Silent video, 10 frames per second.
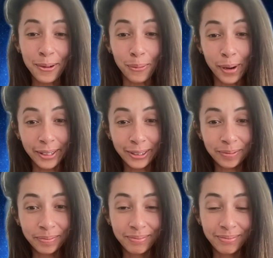Well,
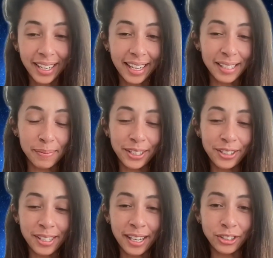as much
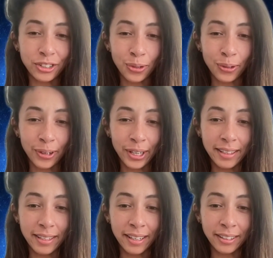as I enjoy
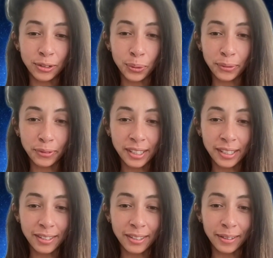the
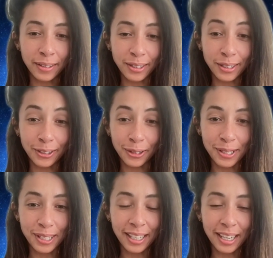endorphins, the
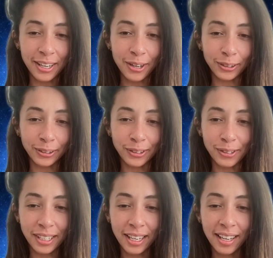oxytocin, and all
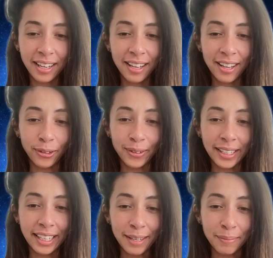those
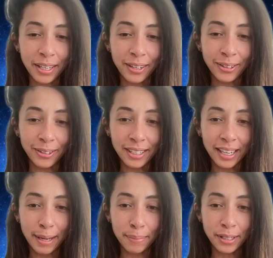great chemicals that
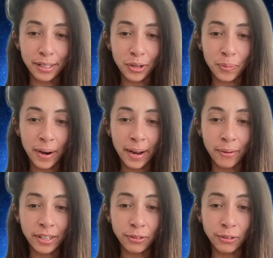happens in your brain
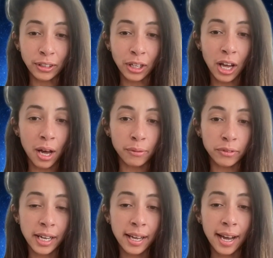when you're in love,
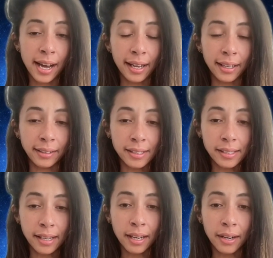I
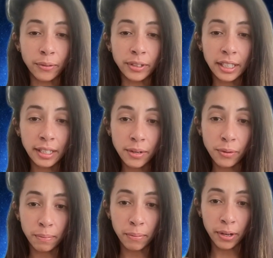understand I don't need a
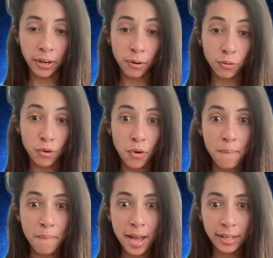
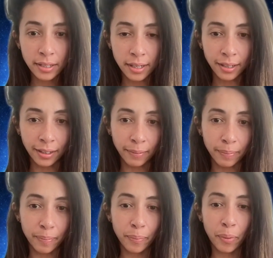romantic
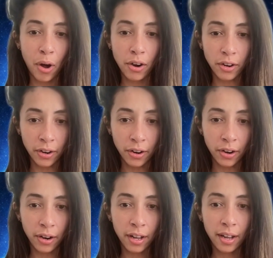partner
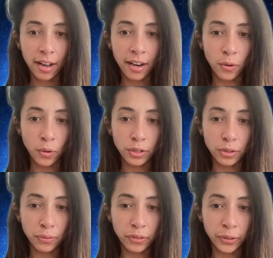in order
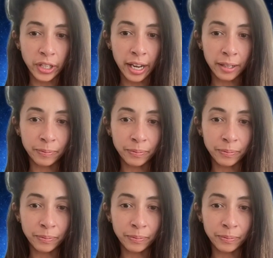to feel that.